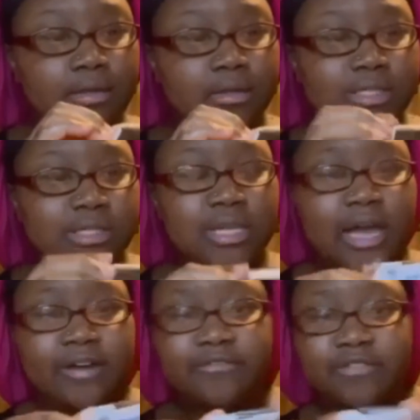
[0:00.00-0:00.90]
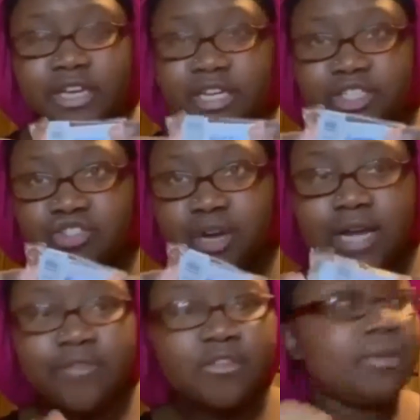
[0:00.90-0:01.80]
this looks like a flash
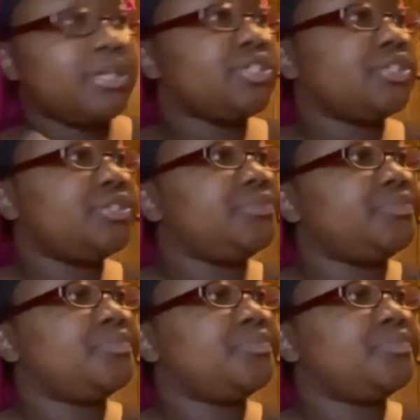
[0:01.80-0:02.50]
drive, I'm not sure.